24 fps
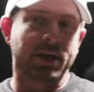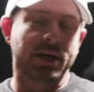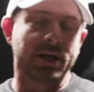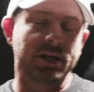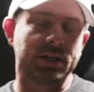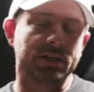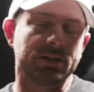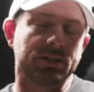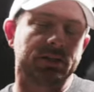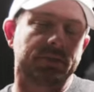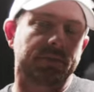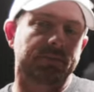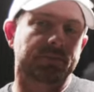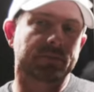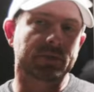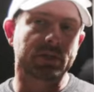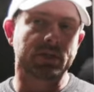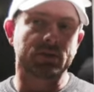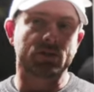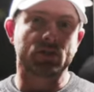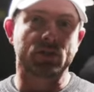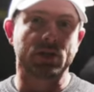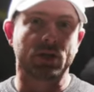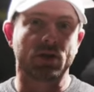pace,
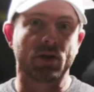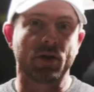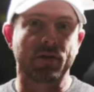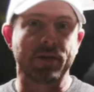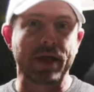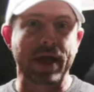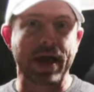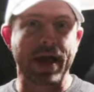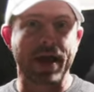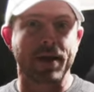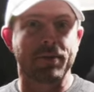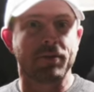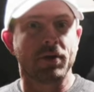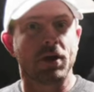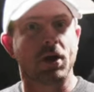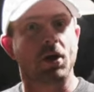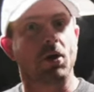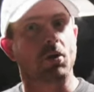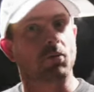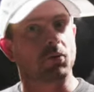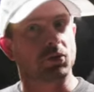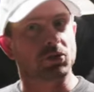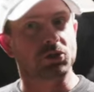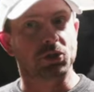sit on that.
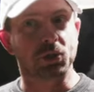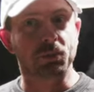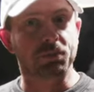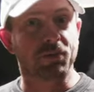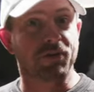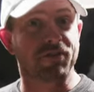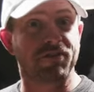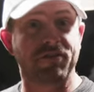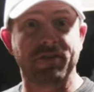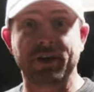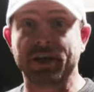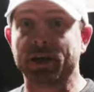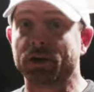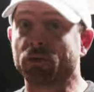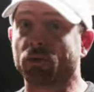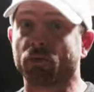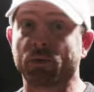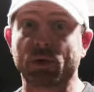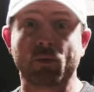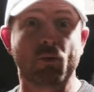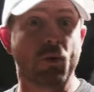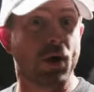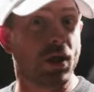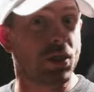We're super fit.
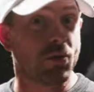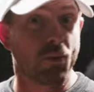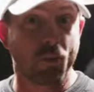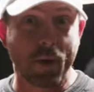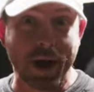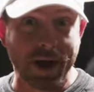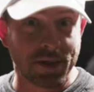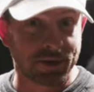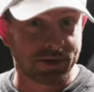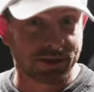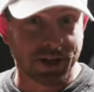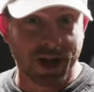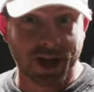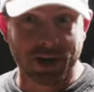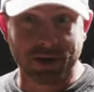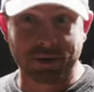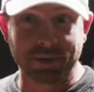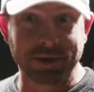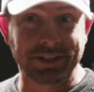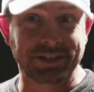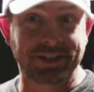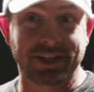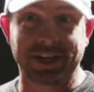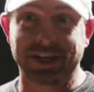We won the weather
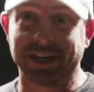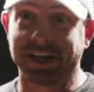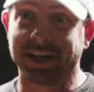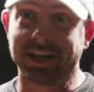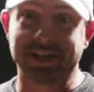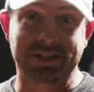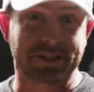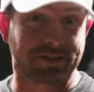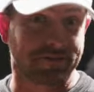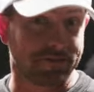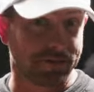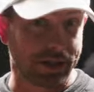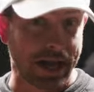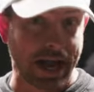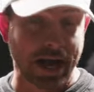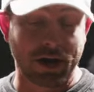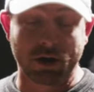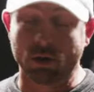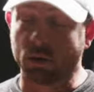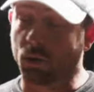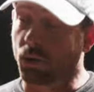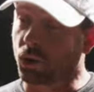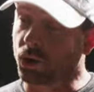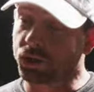lottery today. It's a flat
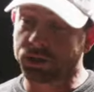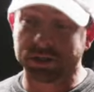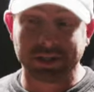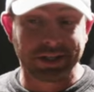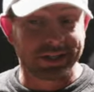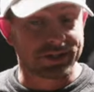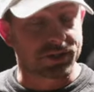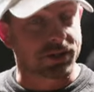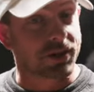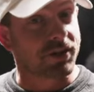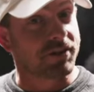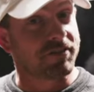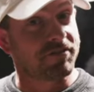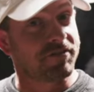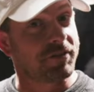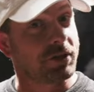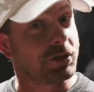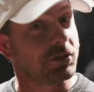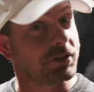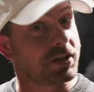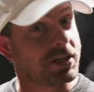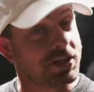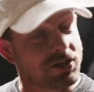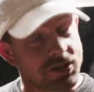course. It's going to
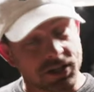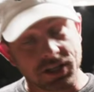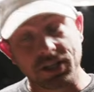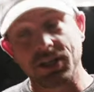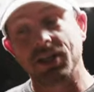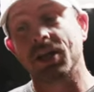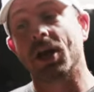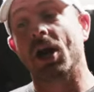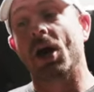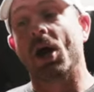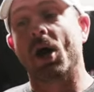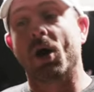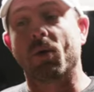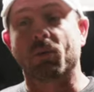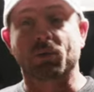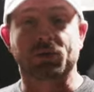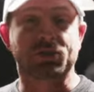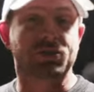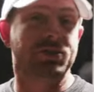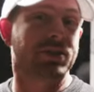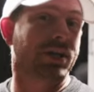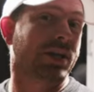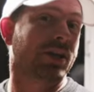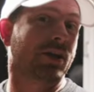feel easy. We're
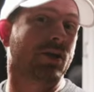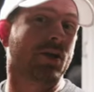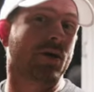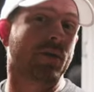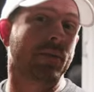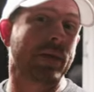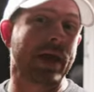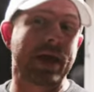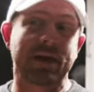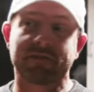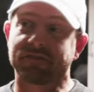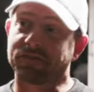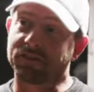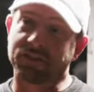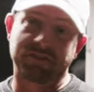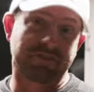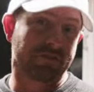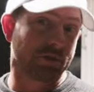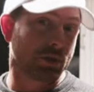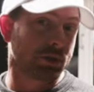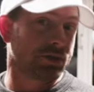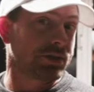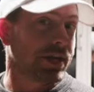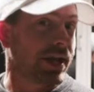sticking on that for the
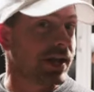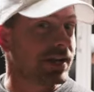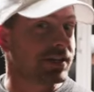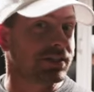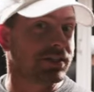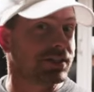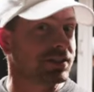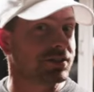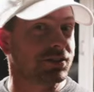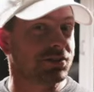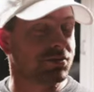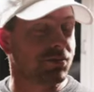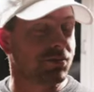first 18 to